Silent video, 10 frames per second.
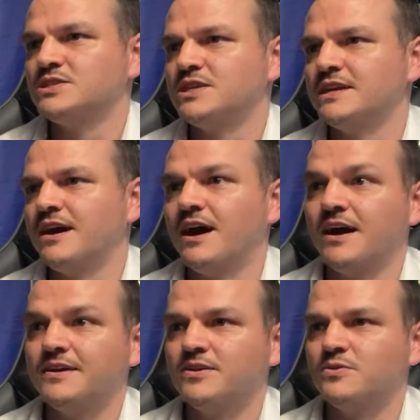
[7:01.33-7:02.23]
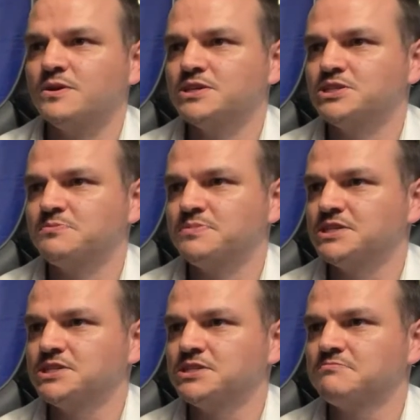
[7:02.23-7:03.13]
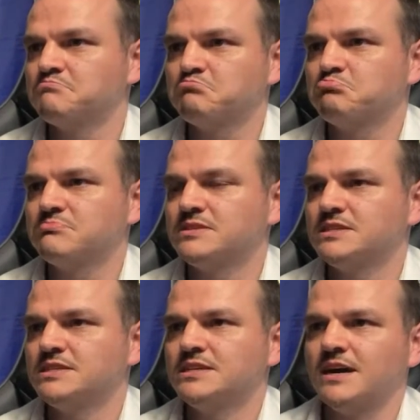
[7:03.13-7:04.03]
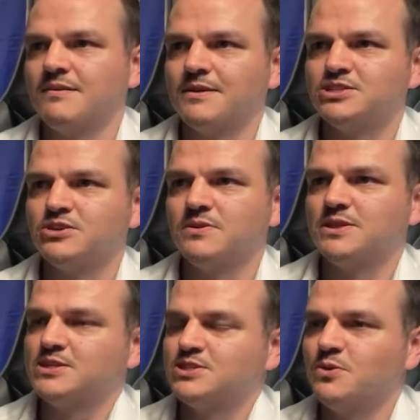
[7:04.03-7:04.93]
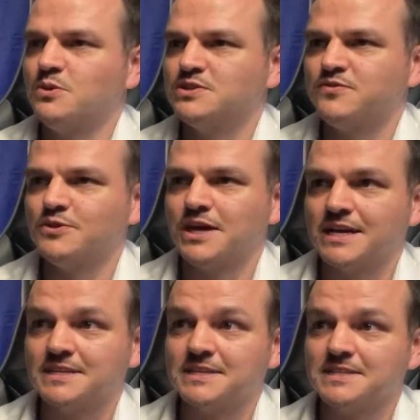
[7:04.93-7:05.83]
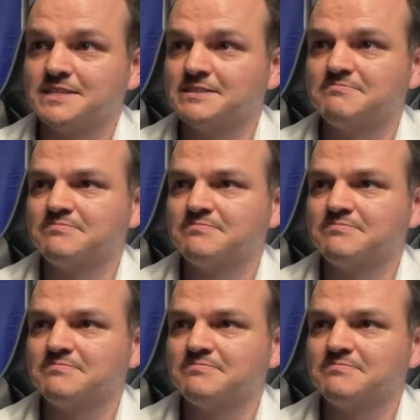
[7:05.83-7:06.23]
than idol worshippers. I'm not sure what the source for that is.